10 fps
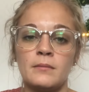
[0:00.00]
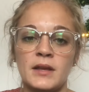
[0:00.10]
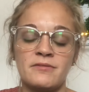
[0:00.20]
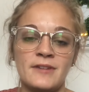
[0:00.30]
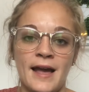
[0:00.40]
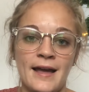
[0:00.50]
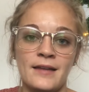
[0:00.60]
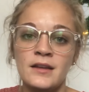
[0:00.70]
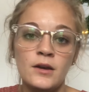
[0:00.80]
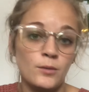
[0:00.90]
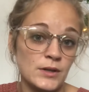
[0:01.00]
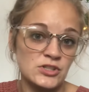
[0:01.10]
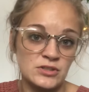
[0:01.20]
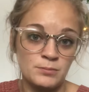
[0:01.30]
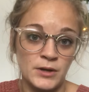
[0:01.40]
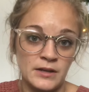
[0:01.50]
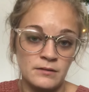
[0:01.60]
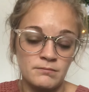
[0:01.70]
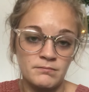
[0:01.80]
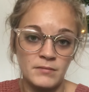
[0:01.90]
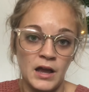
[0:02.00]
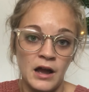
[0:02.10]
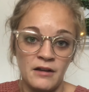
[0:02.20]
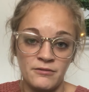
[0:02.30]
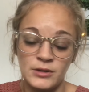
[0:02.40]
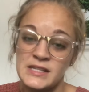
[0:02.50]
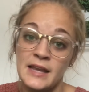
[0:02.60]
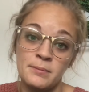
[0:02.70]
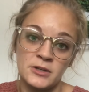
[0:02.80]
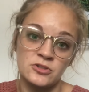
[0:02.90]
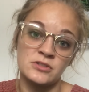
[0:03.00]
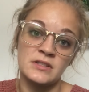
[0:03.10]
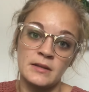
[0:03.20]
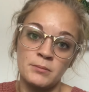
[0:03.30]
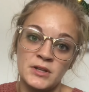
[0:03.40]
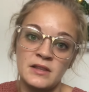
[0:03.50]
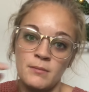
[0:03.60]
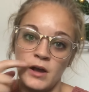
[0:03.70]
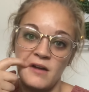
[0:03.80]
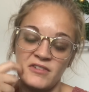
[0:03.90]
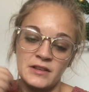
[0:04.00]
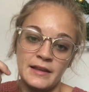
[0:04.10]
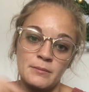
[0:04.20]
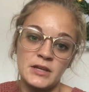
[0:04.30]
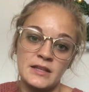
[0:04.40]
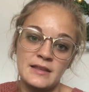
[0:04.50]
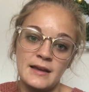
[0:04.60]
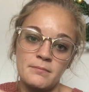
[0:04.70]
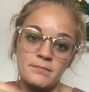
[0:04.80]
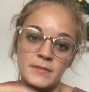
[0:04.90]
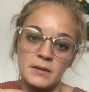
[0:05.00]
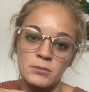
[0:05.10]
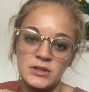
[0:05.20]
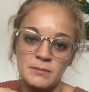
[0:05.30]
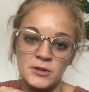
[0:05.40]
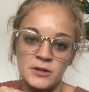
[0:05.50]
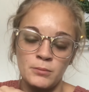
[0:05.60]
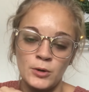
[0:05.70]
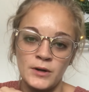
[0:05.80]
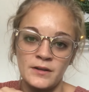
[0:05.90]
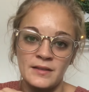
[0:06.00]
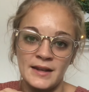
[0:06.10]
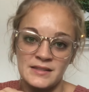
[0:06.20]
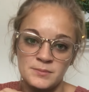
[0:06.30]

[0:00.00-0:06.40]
If not, we just print off, we take pictures and then print them off and laminate them and put them to their board, and then it's